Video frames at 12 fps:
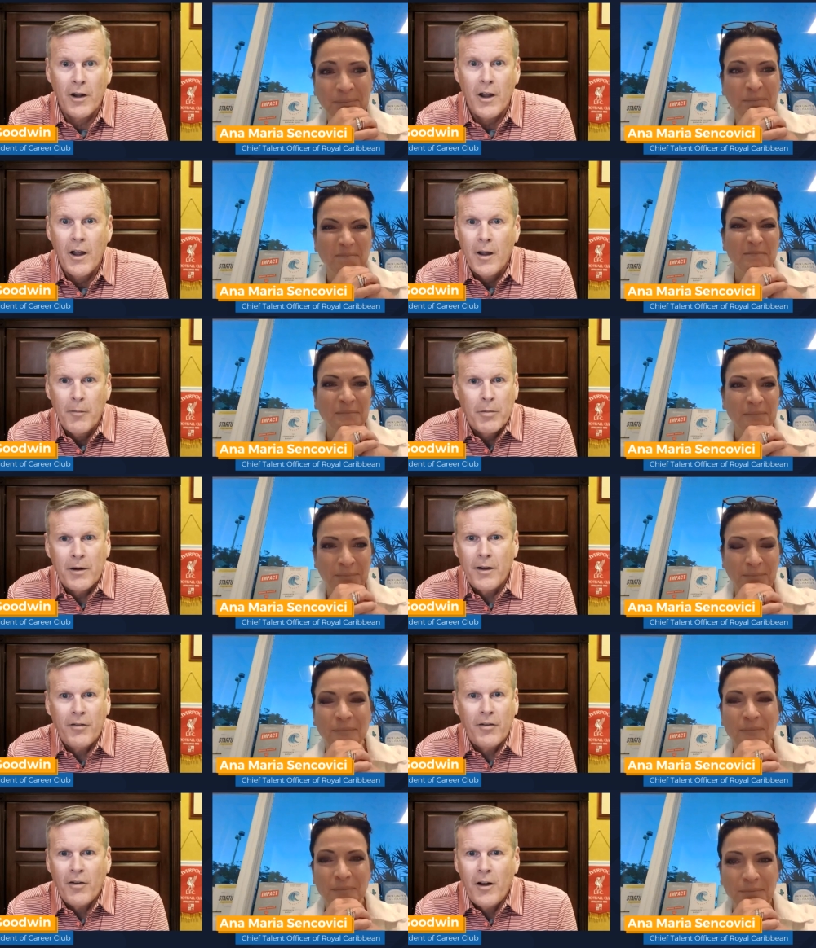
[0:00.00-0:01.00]
Speaker 1: mm. because
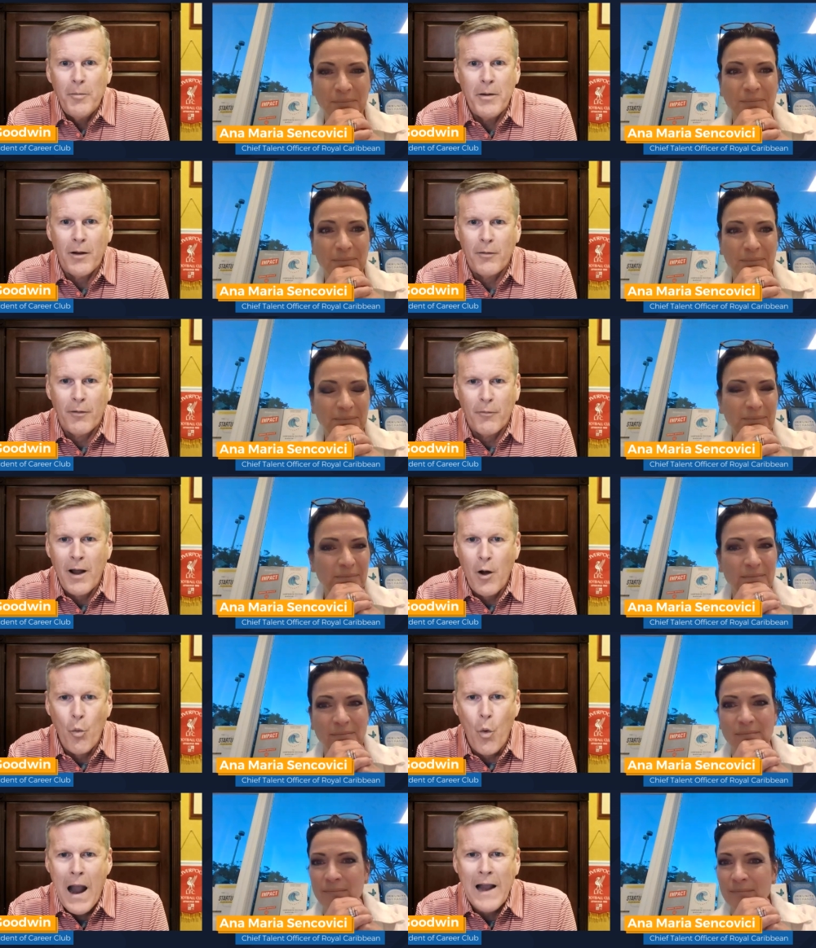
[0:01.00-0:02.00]
it's all about how
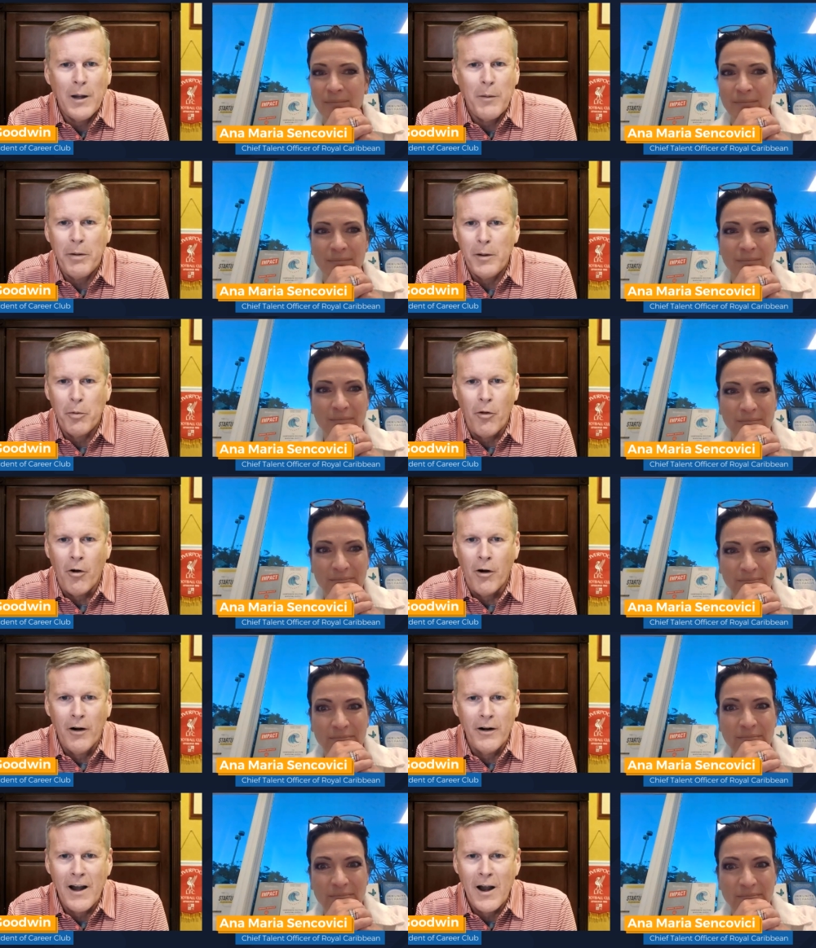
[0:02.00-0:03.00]
wacky people are
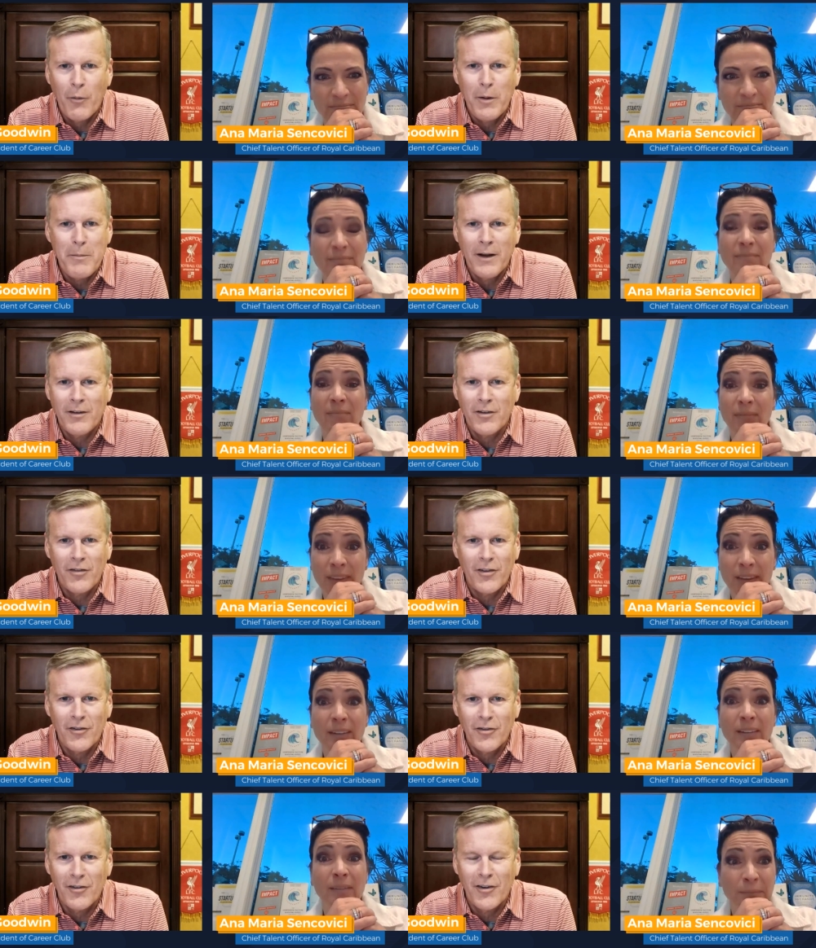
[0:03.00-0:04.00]
and how we make
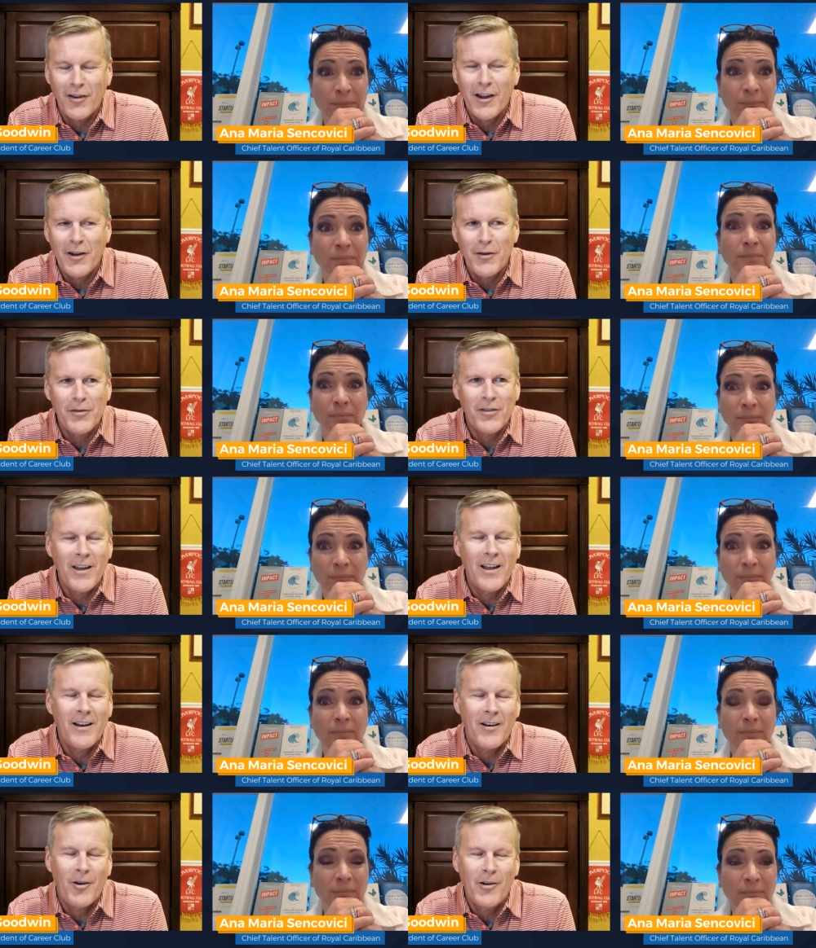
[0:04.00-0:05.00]
decisions. And like you said
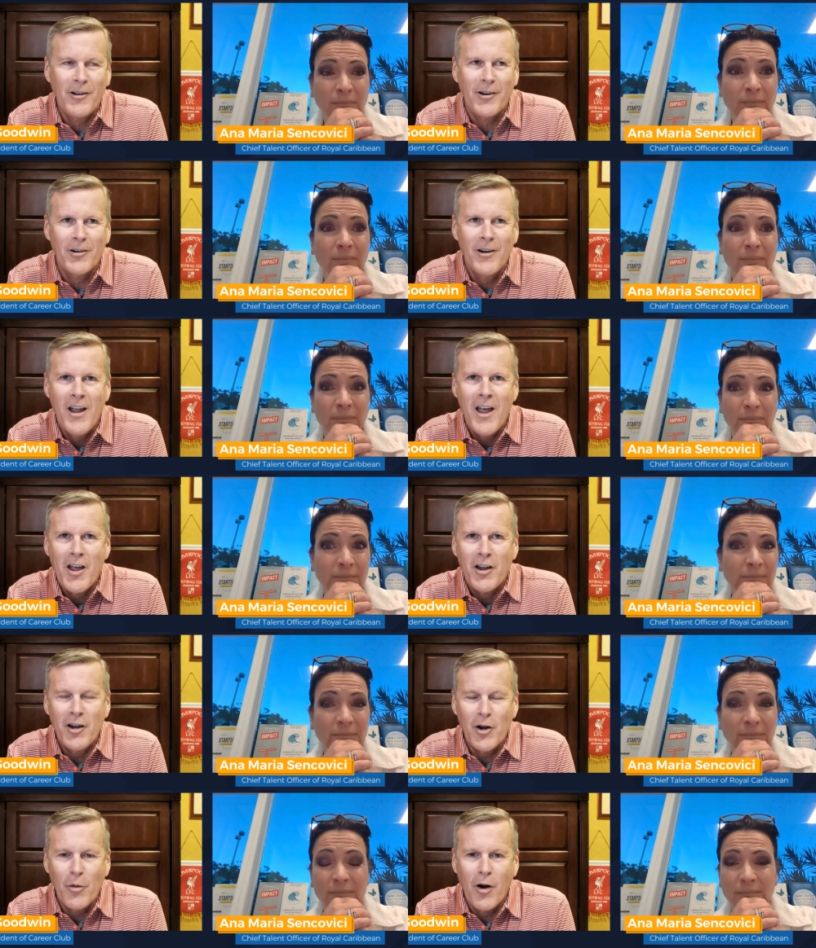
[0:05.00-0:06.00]
earlier, you
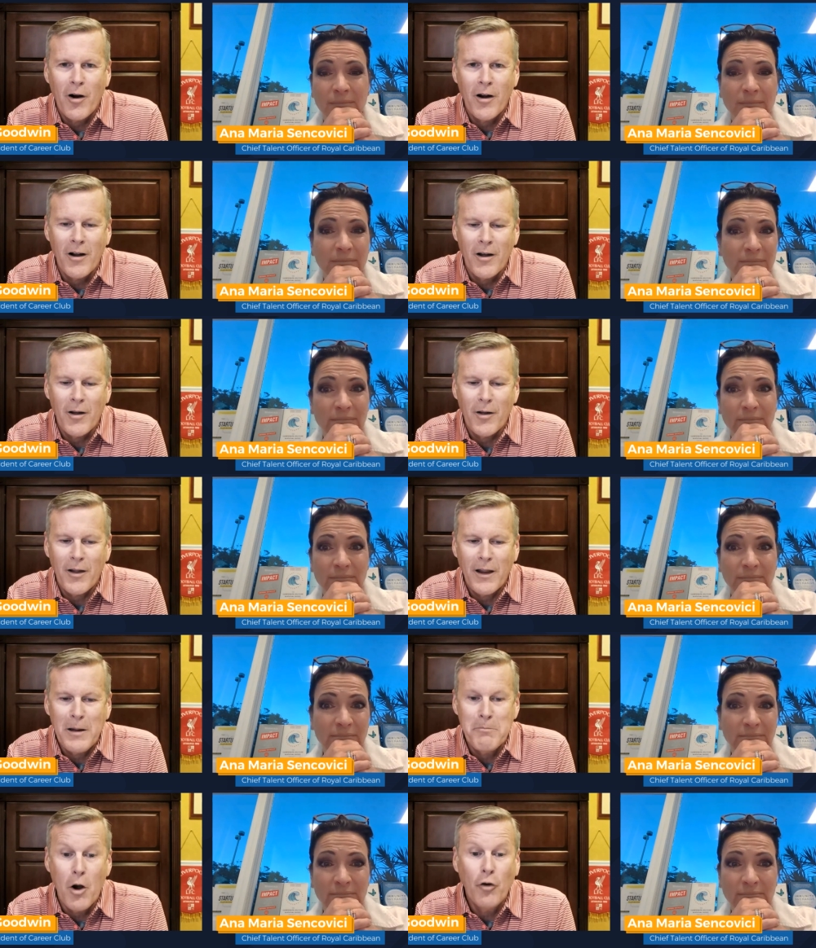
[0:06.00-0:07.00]
know, uh,
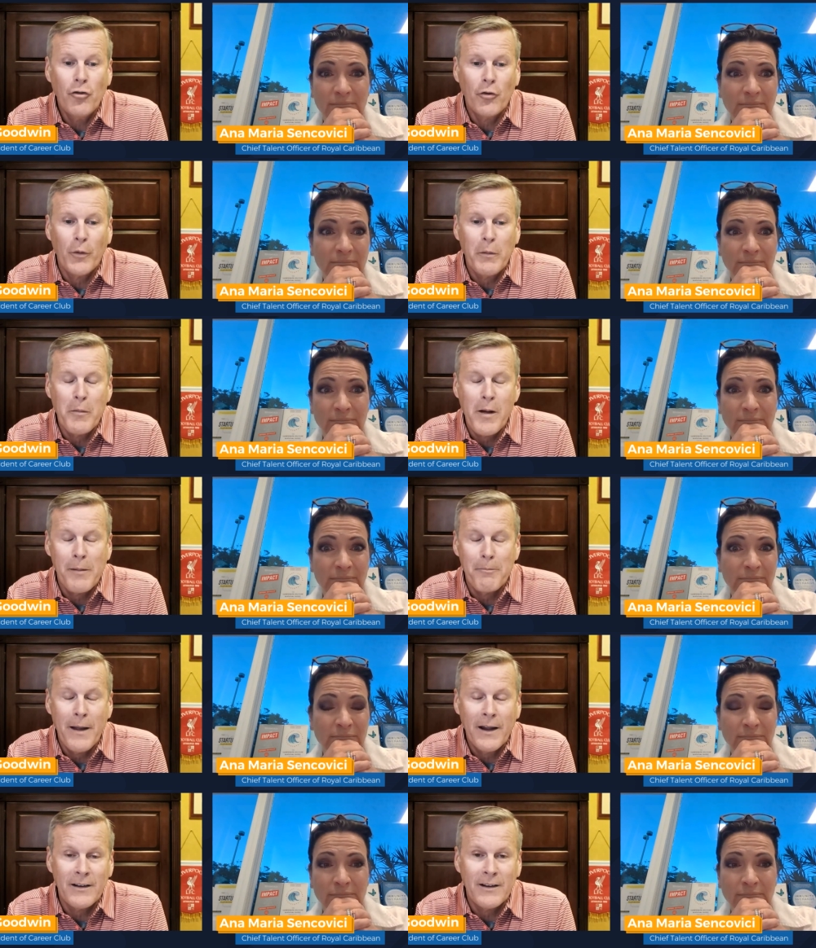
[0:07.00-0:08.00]
emotionally we might
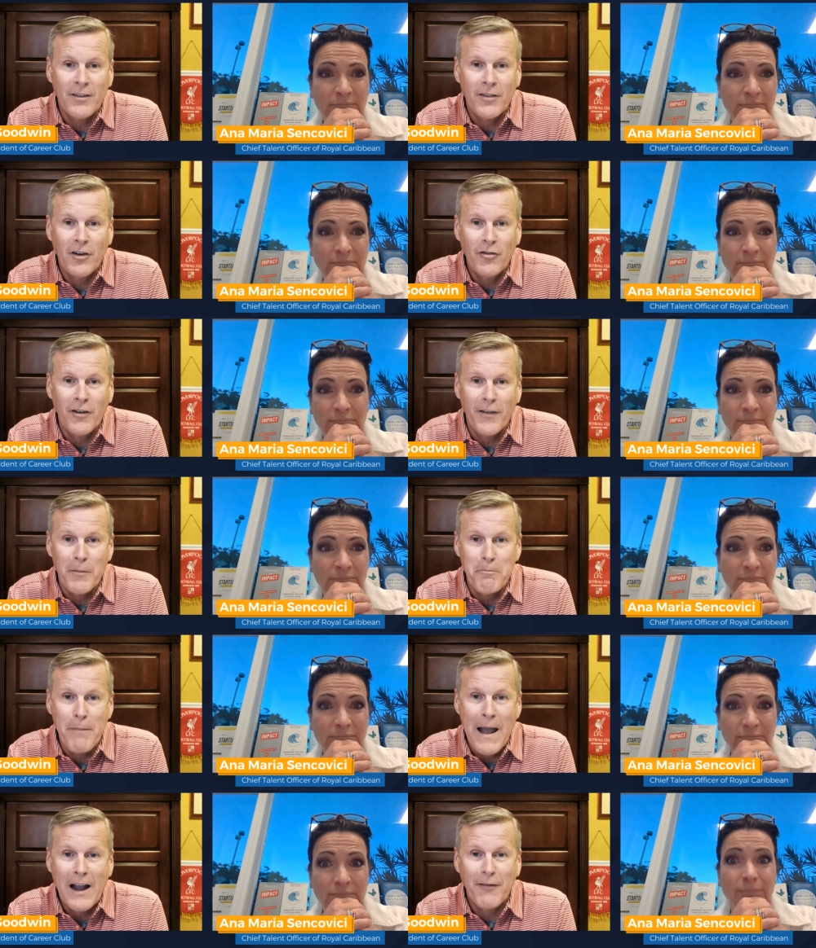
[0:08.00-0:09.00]
make a decision and then
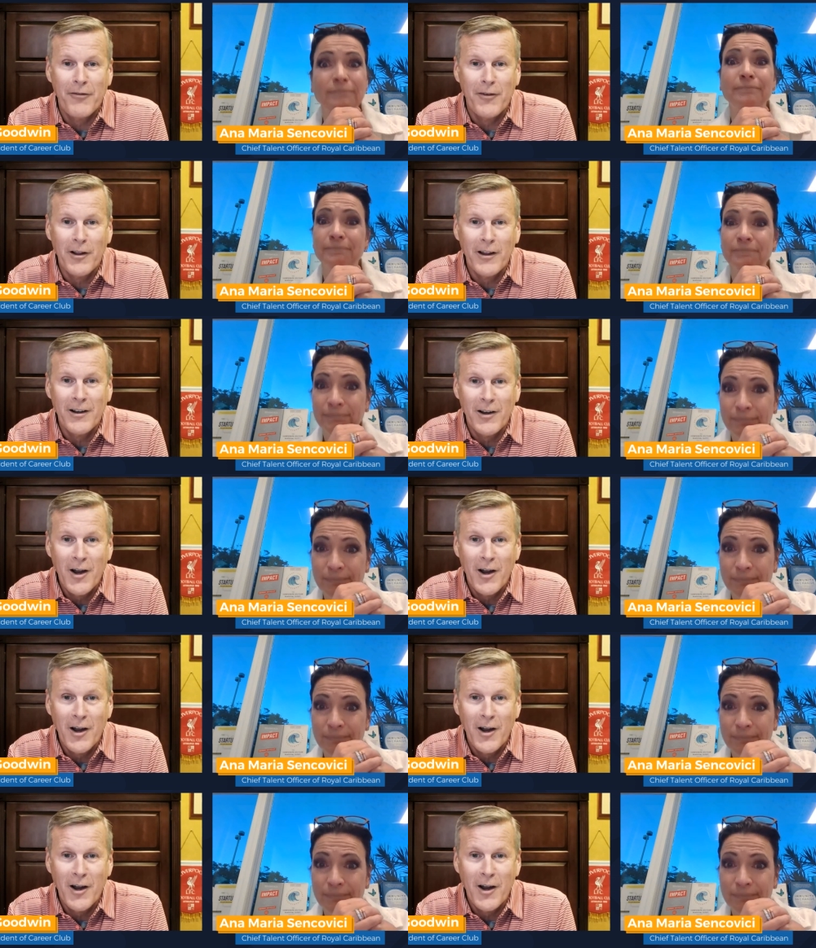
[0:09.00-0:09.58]
backfill it